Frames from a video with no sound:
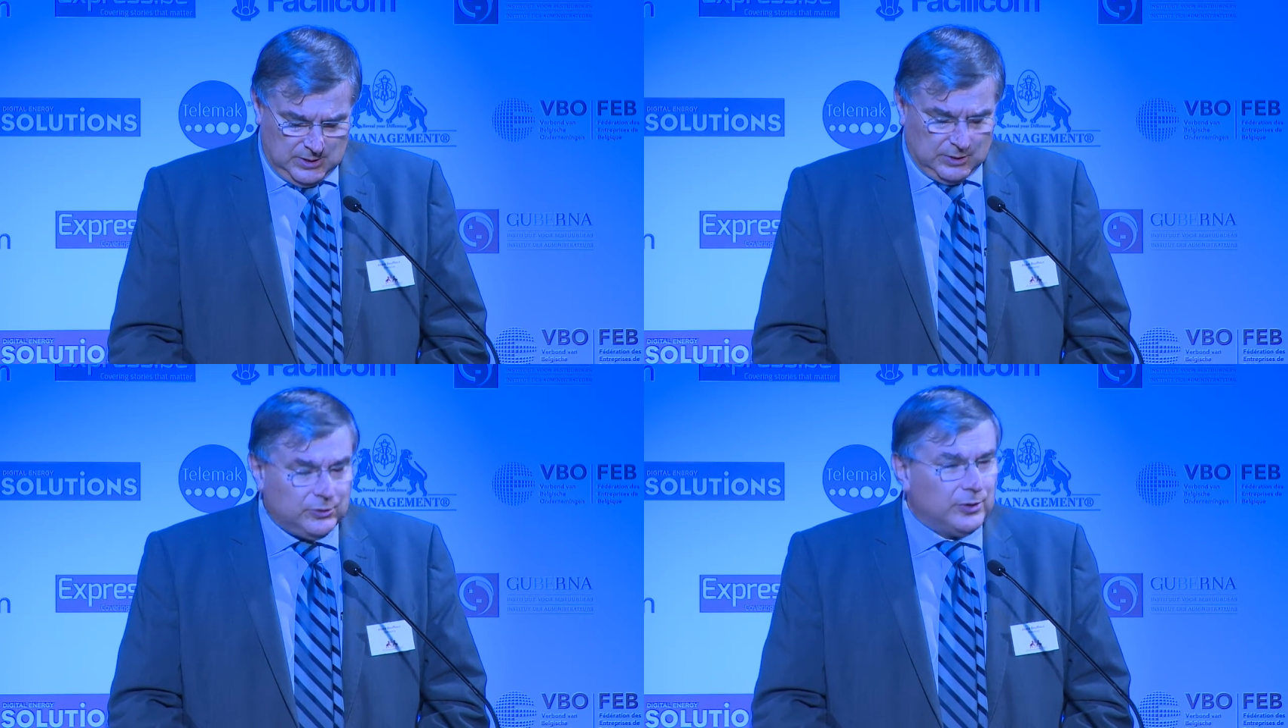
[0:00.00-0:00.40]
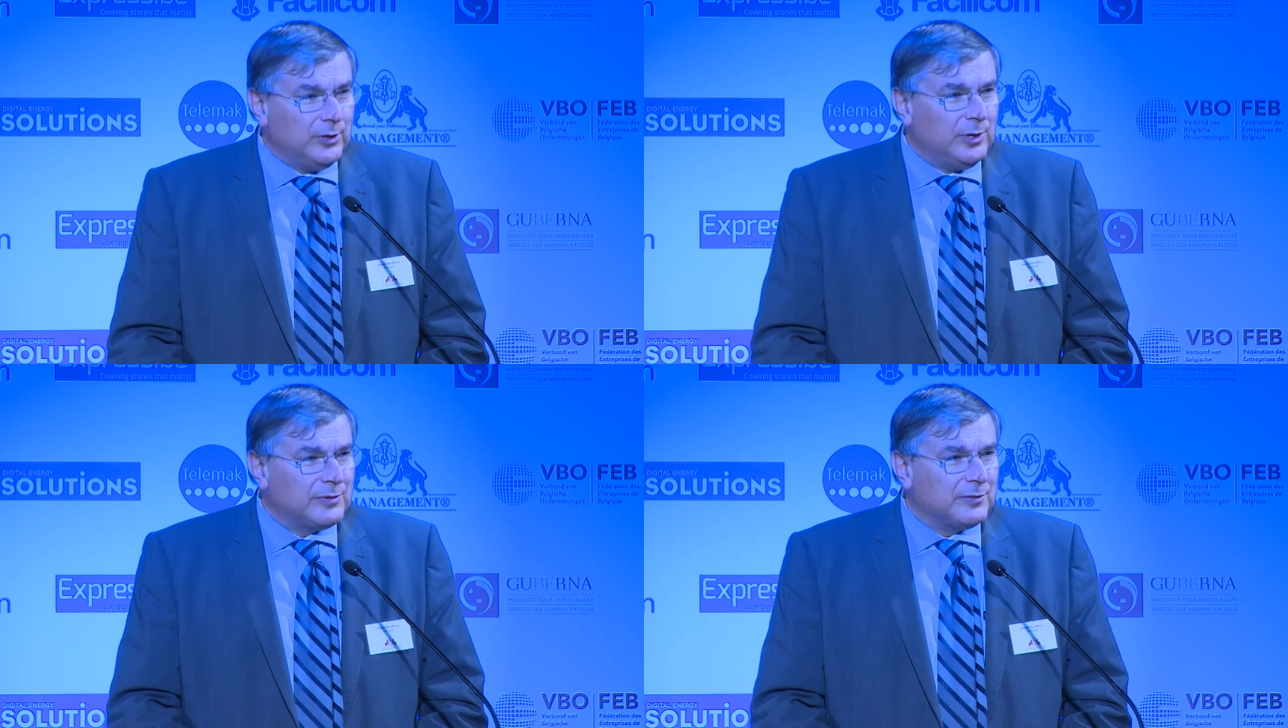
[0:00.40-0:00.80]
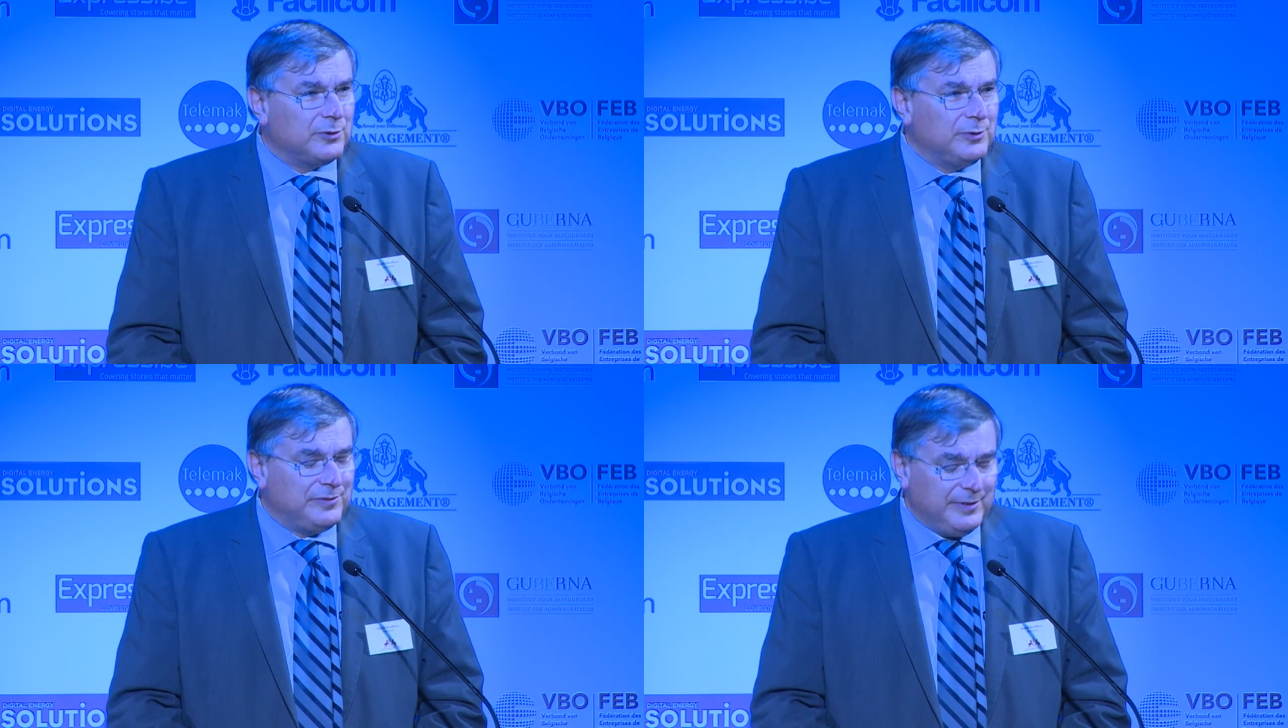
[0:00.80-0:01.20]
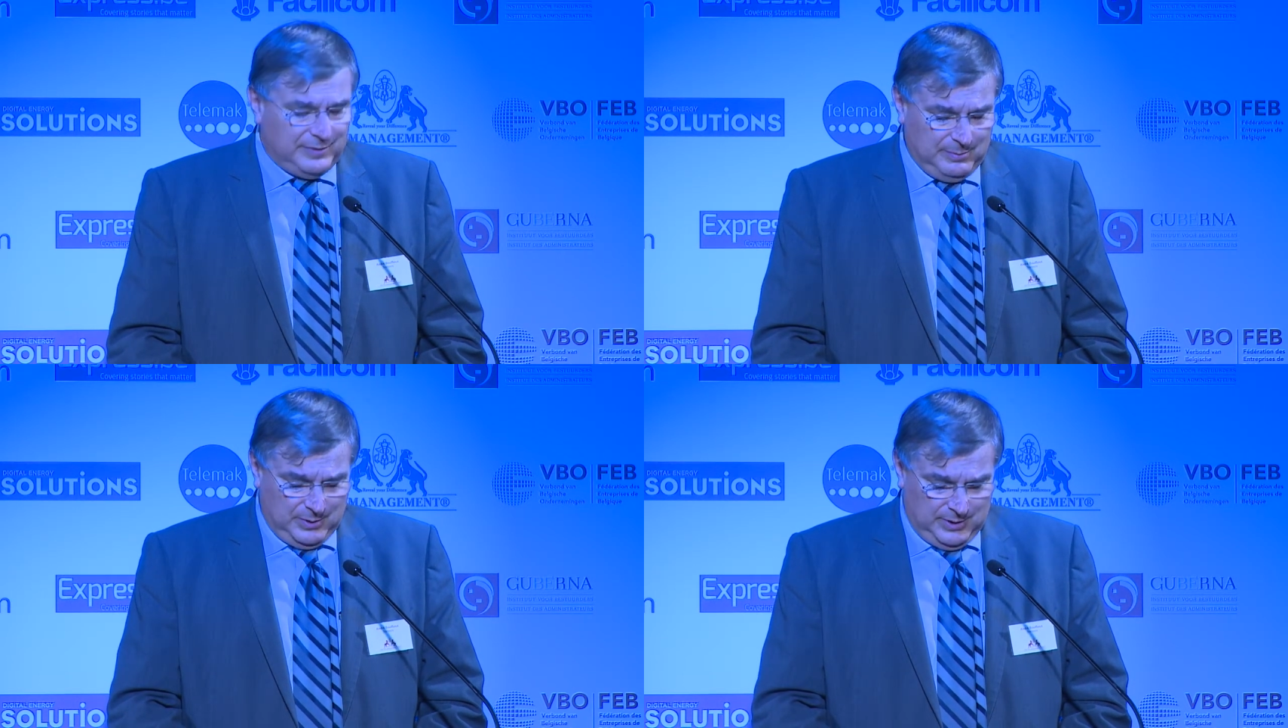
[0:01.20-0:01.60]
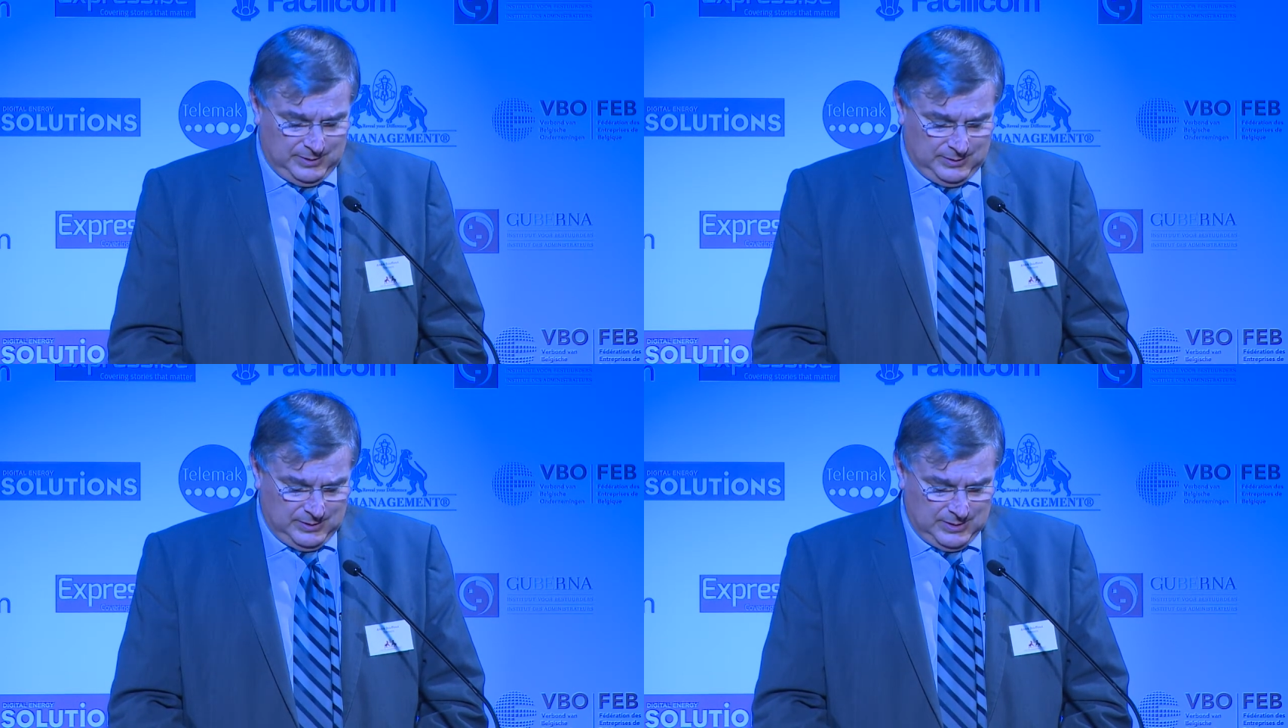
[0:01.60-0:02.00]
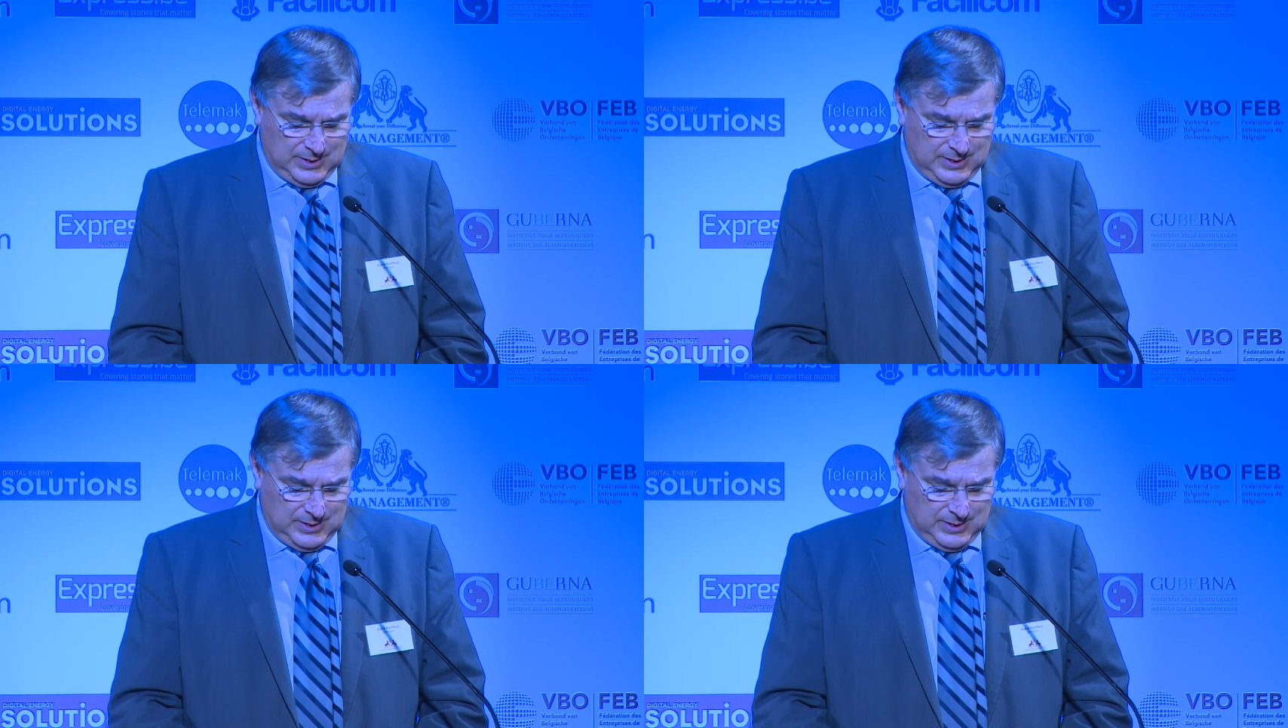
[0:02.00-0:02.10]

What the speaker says: a turnover of $250 billion,